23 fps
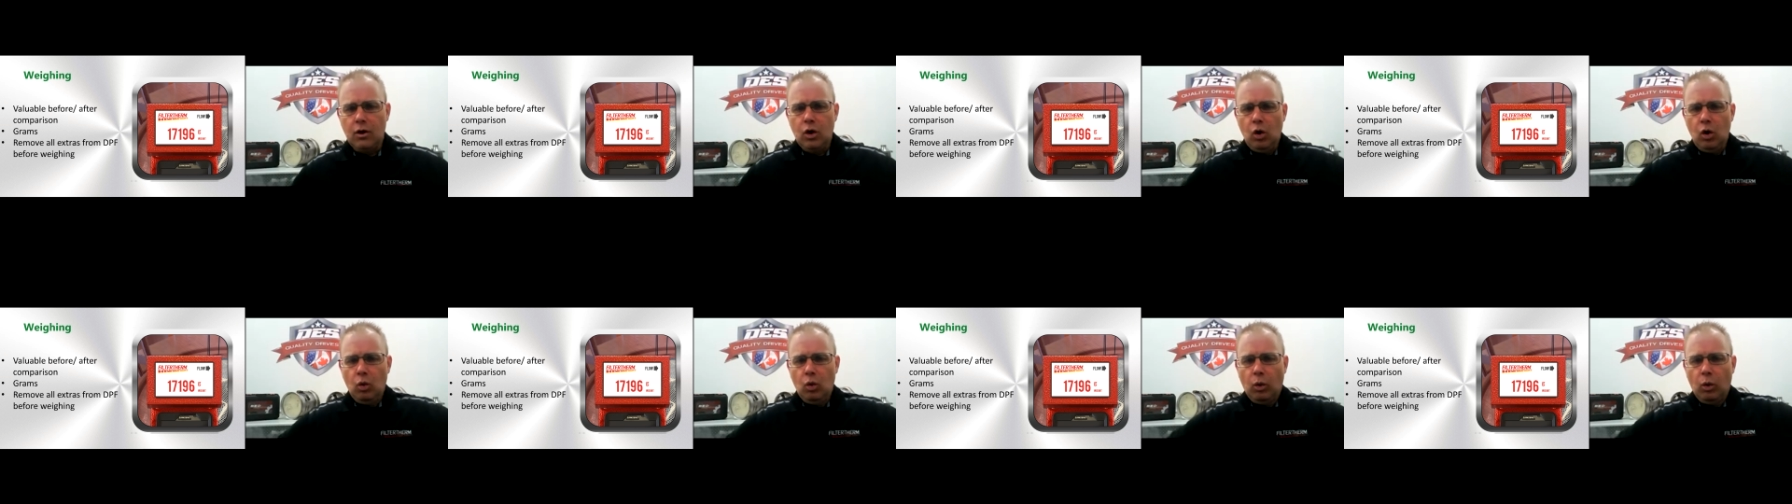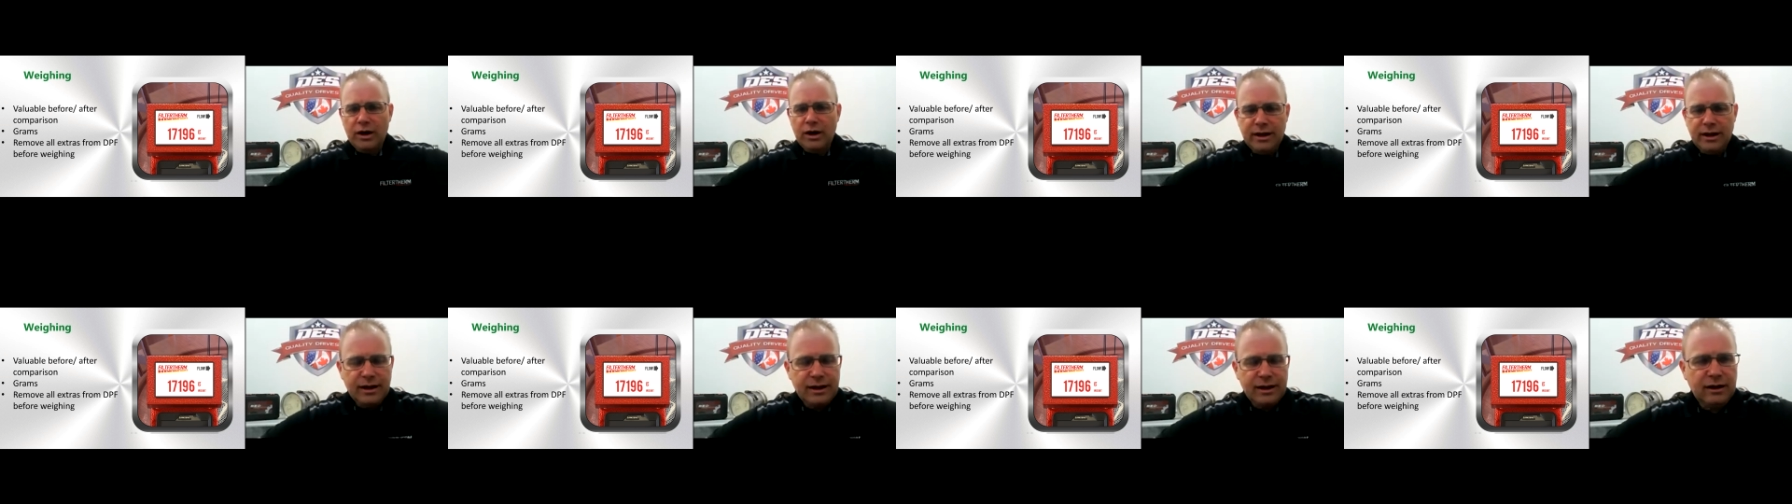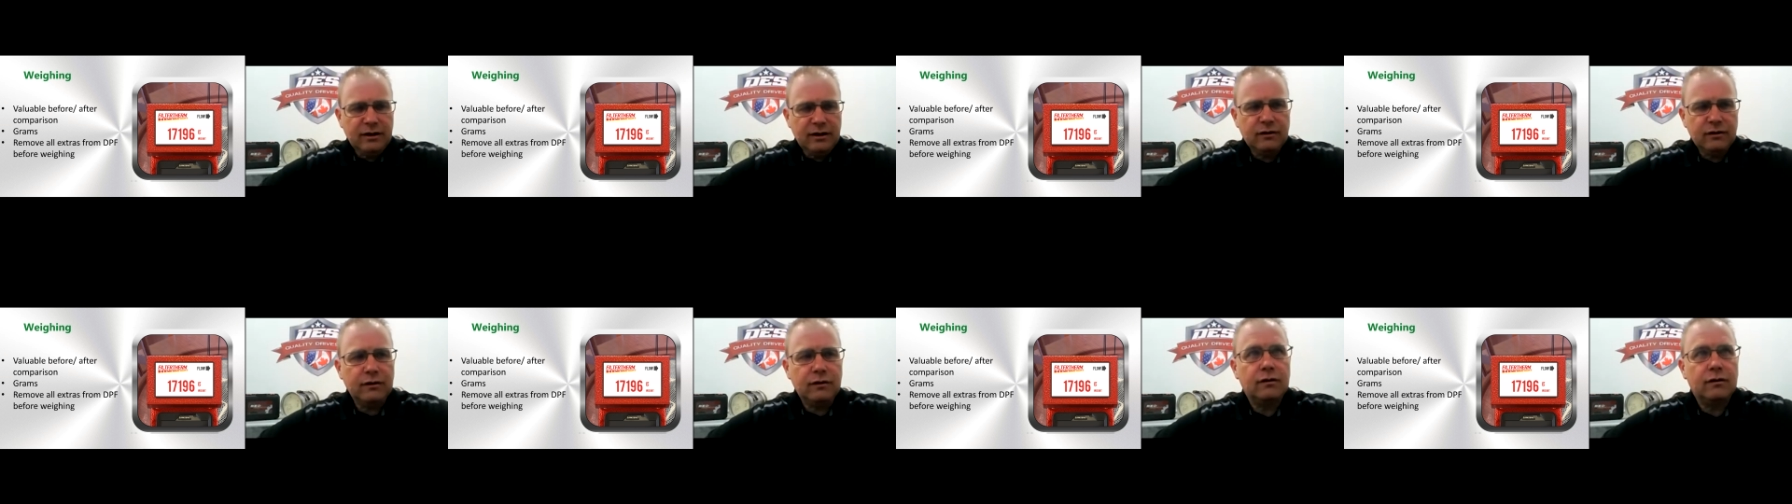One of the
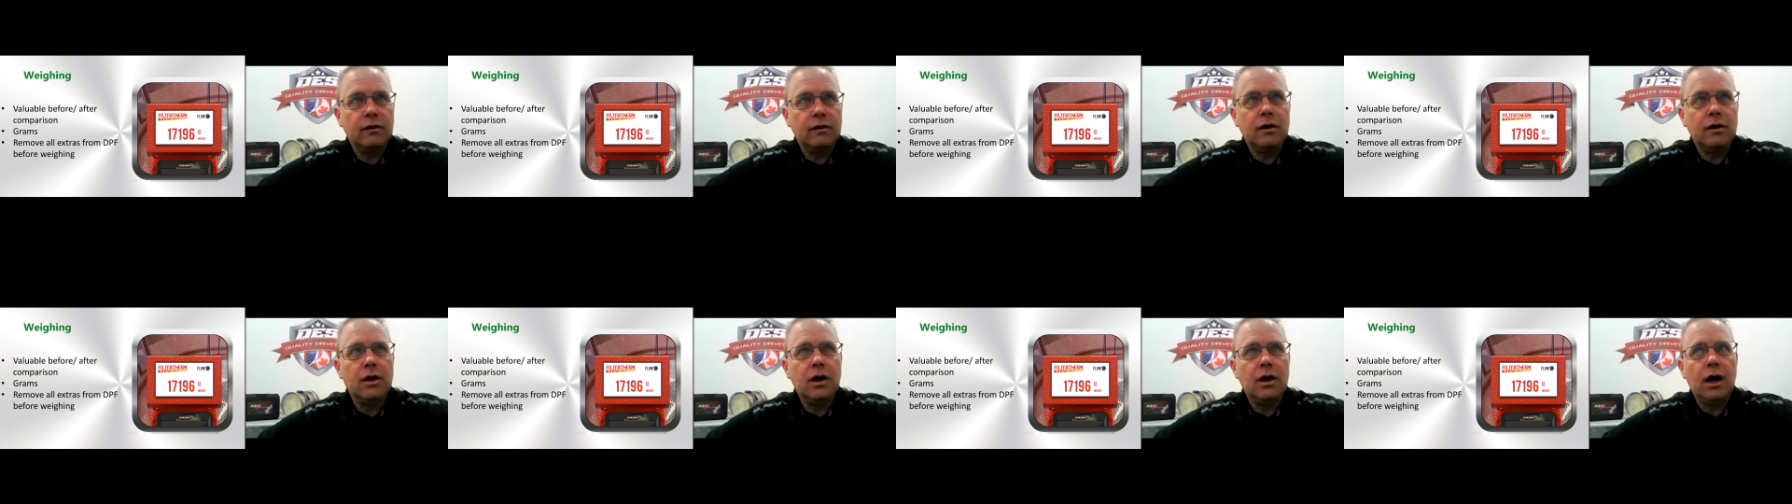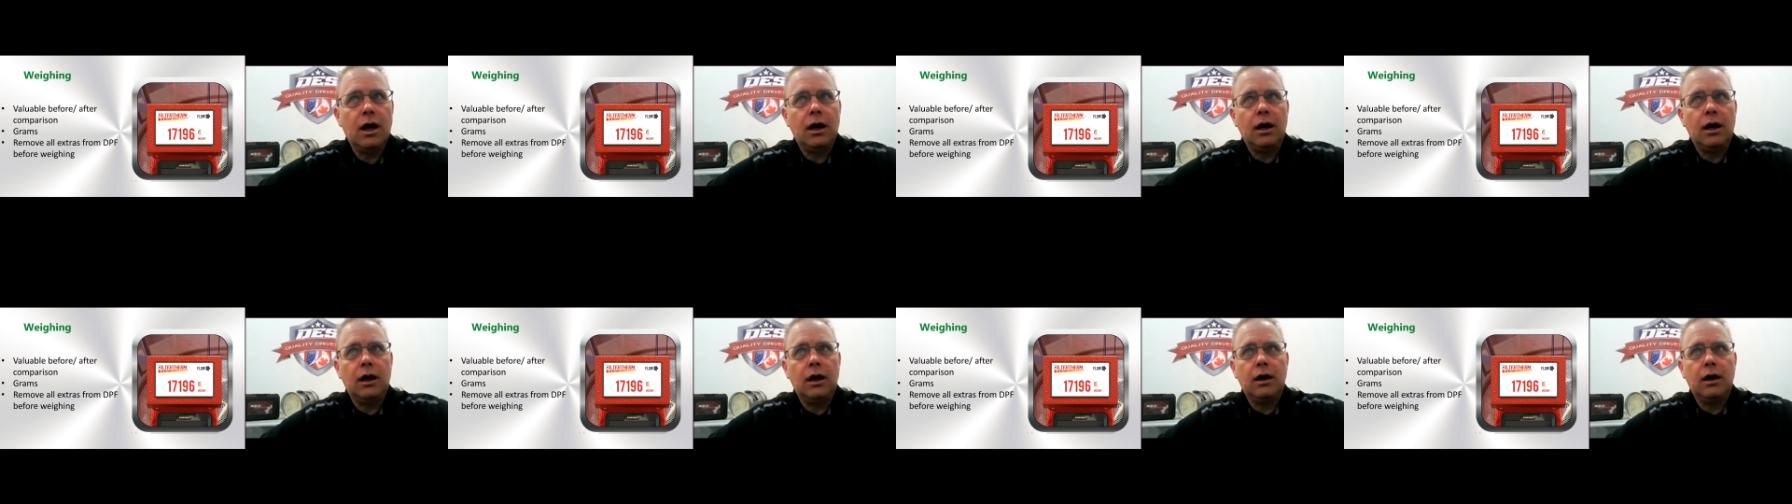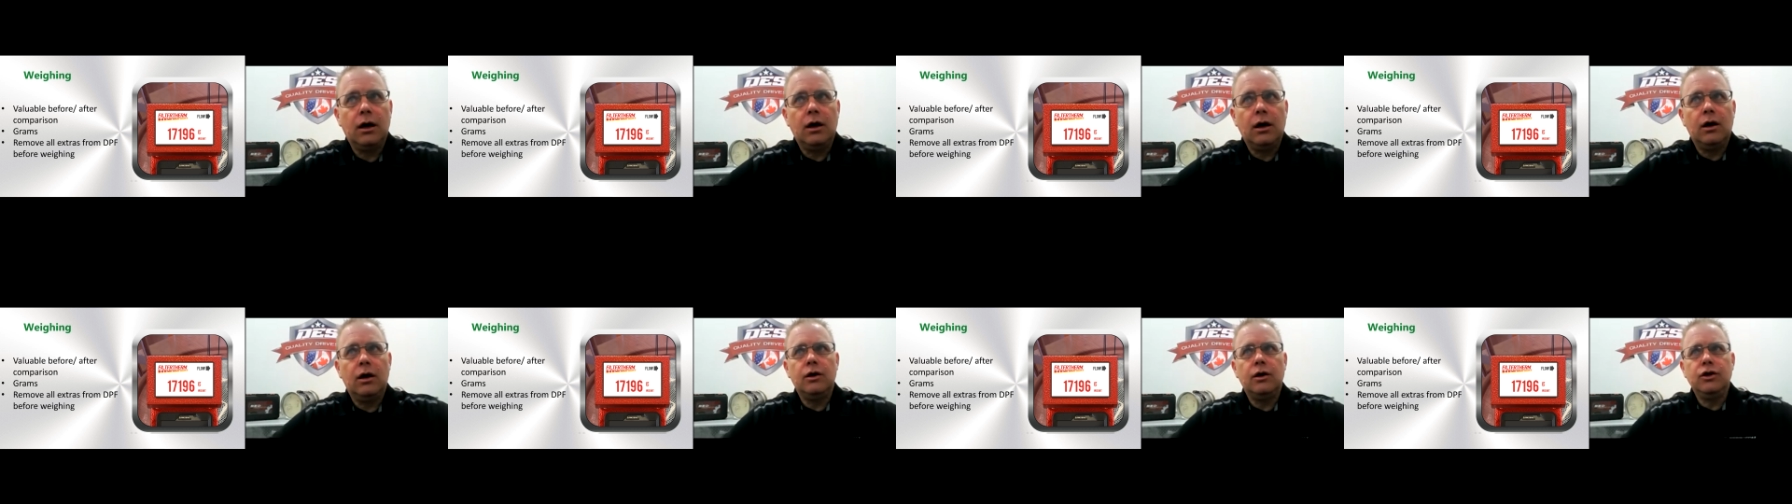things is
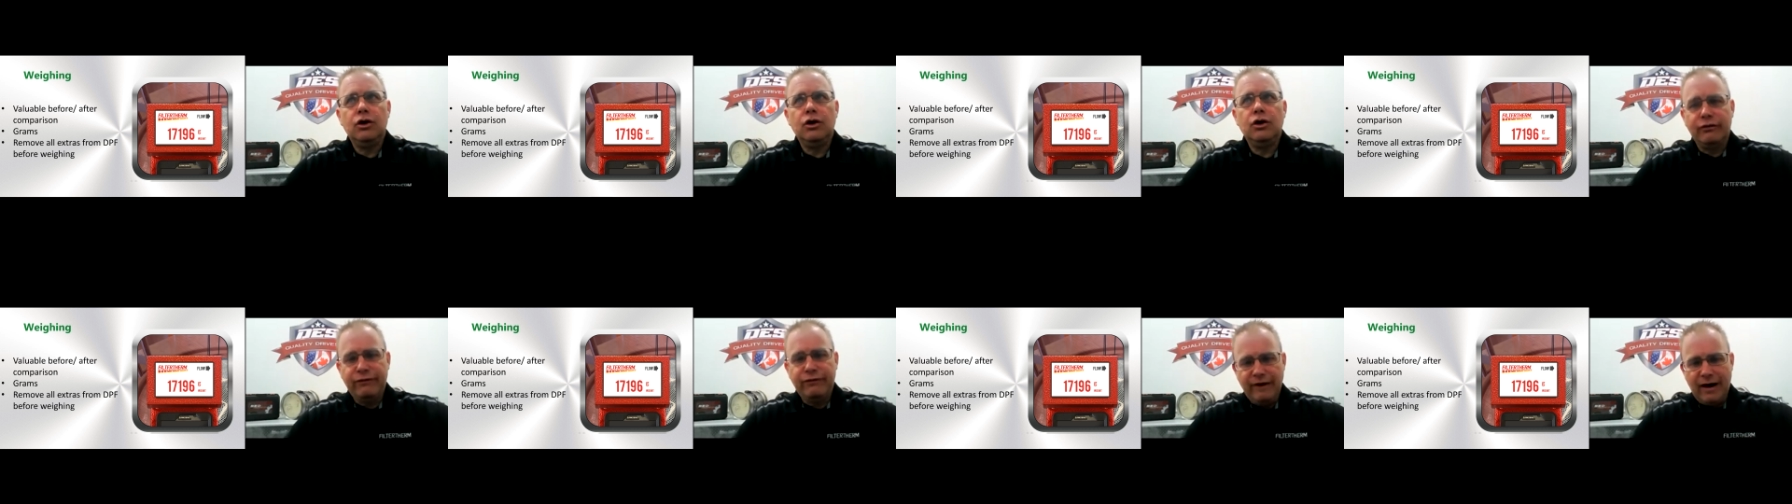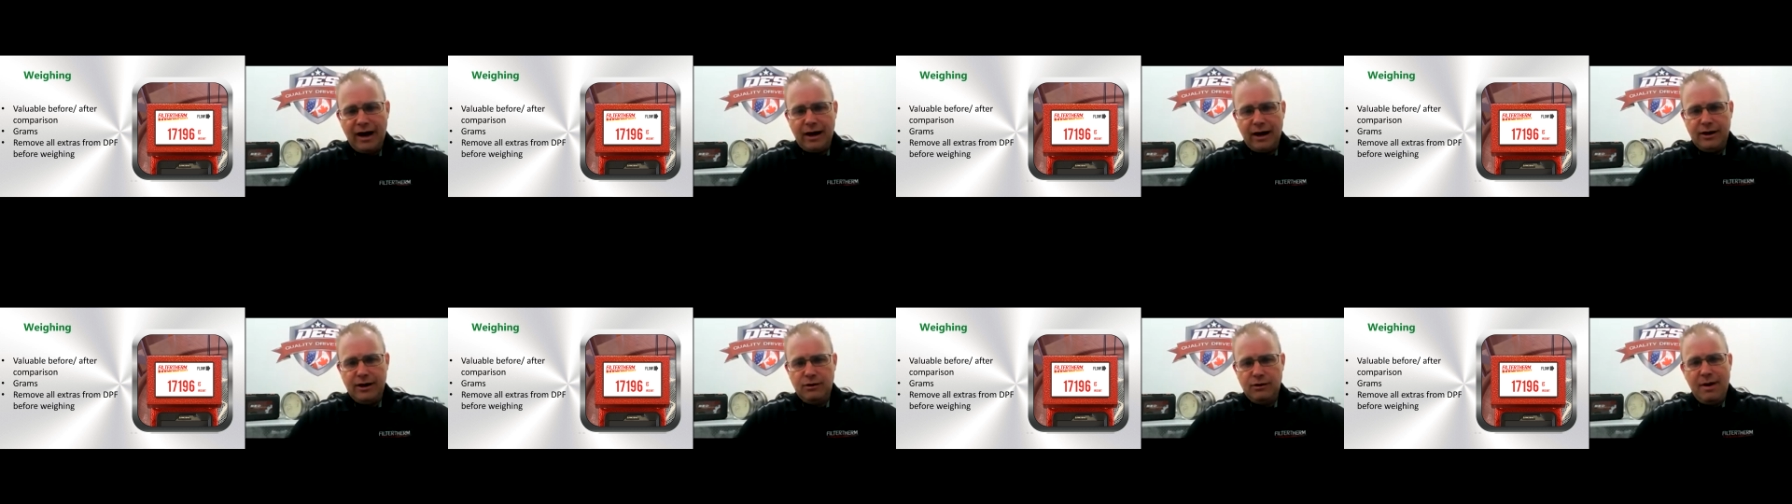you